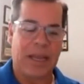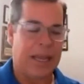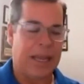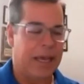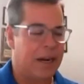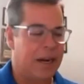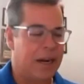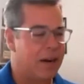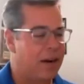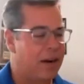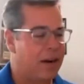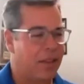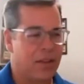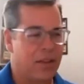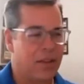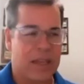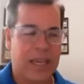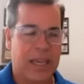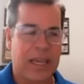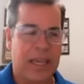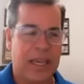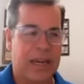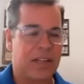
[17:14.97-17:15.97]
I had another
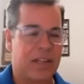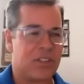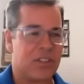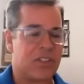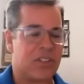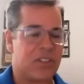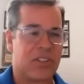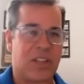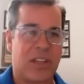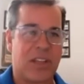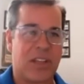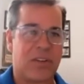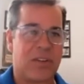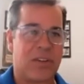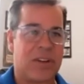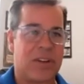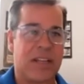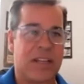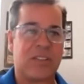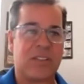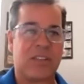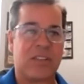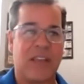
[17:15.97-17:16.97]
candidate just the other
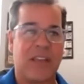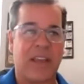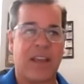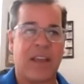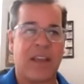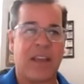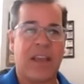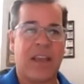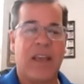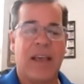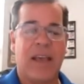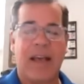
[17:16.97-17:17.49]
day saying,